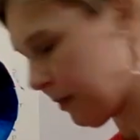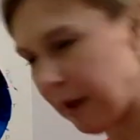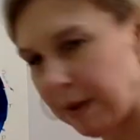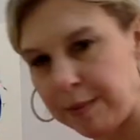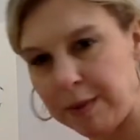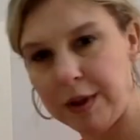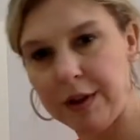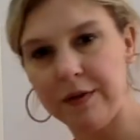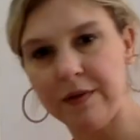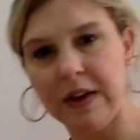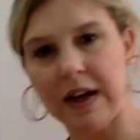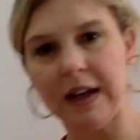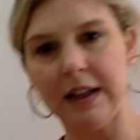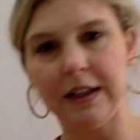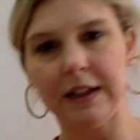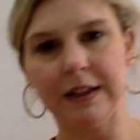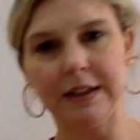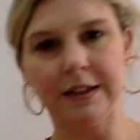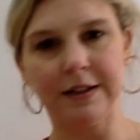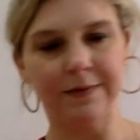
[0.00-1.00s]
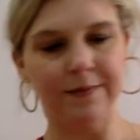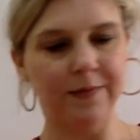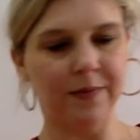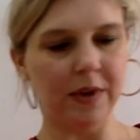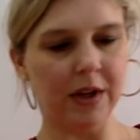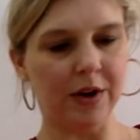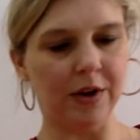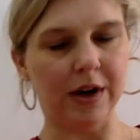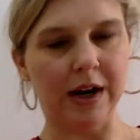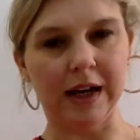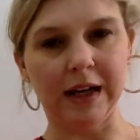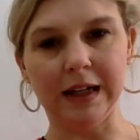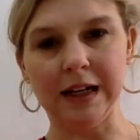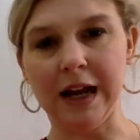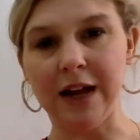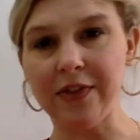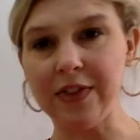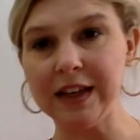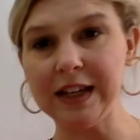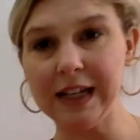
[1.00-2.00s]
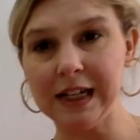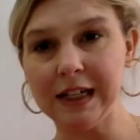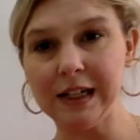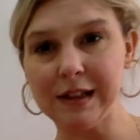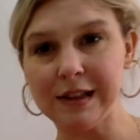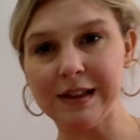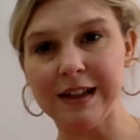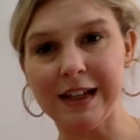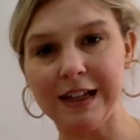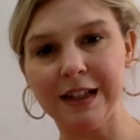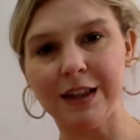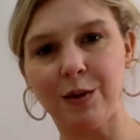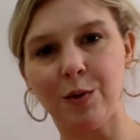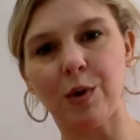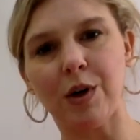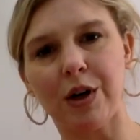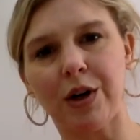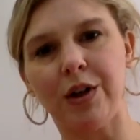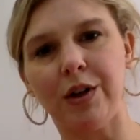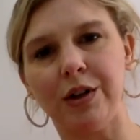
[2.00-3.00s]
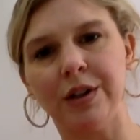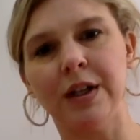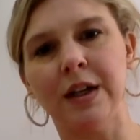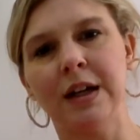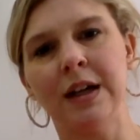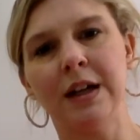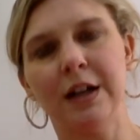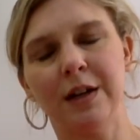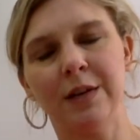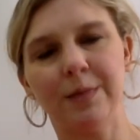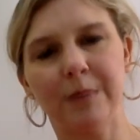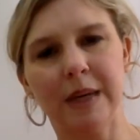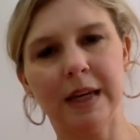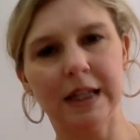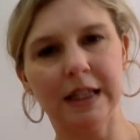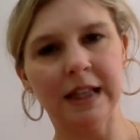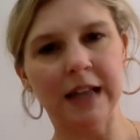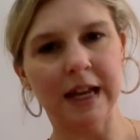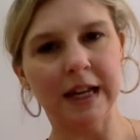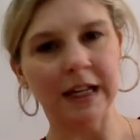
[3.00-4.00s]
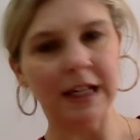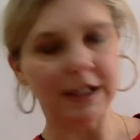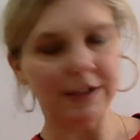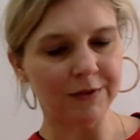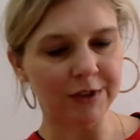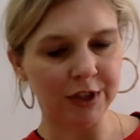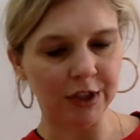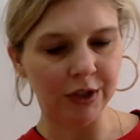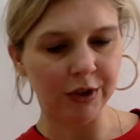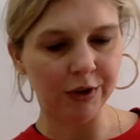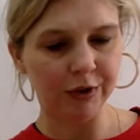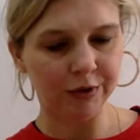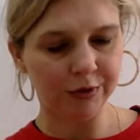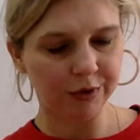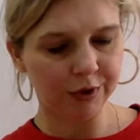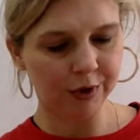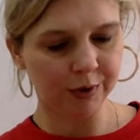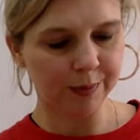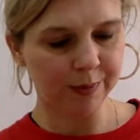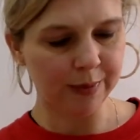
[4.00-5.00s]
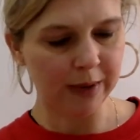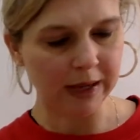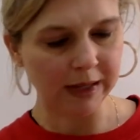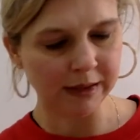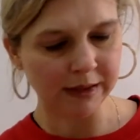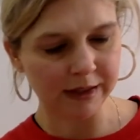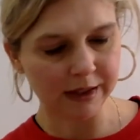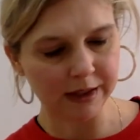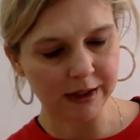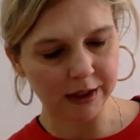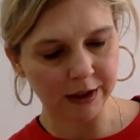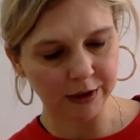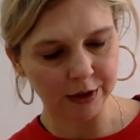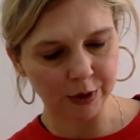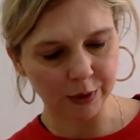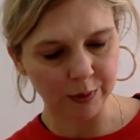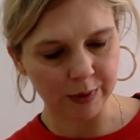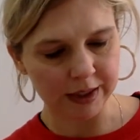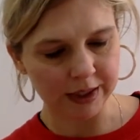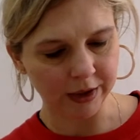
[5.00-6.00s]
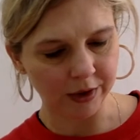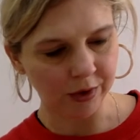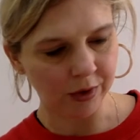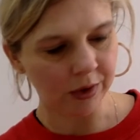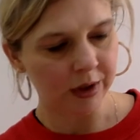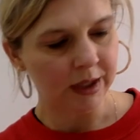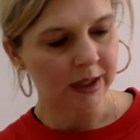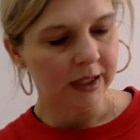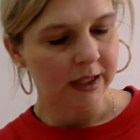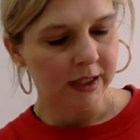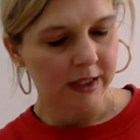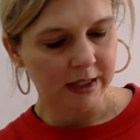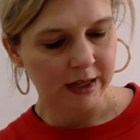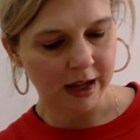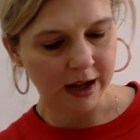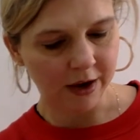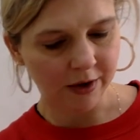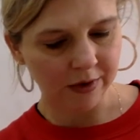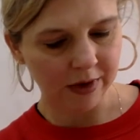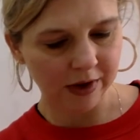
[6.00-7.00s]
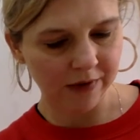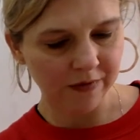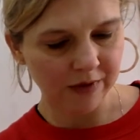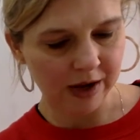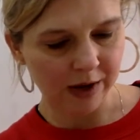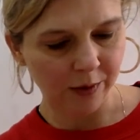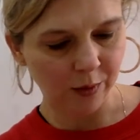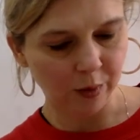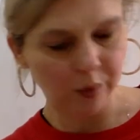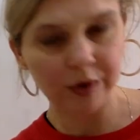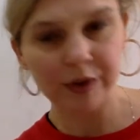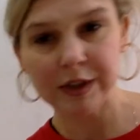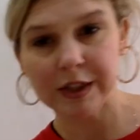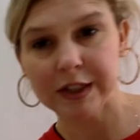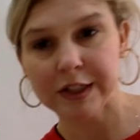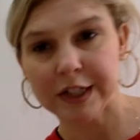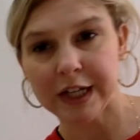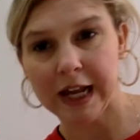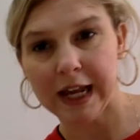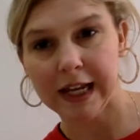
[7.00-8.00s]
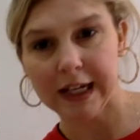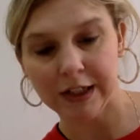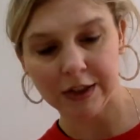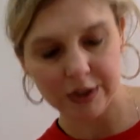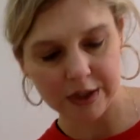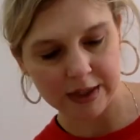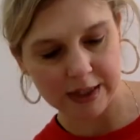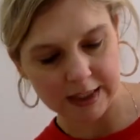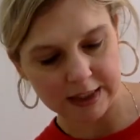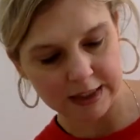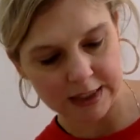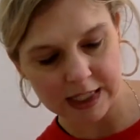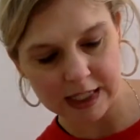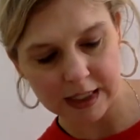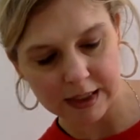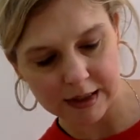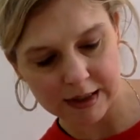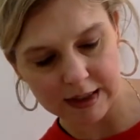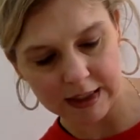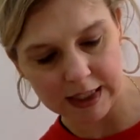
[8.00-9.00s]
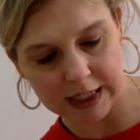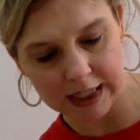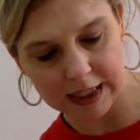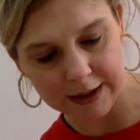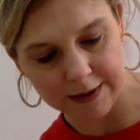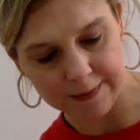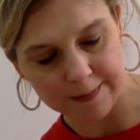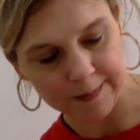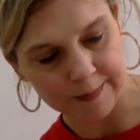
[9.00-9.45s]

my blue violet. All right, not the neatest thing in the world, but that gives you your basic color wheel. Now, if I want to change the intensity,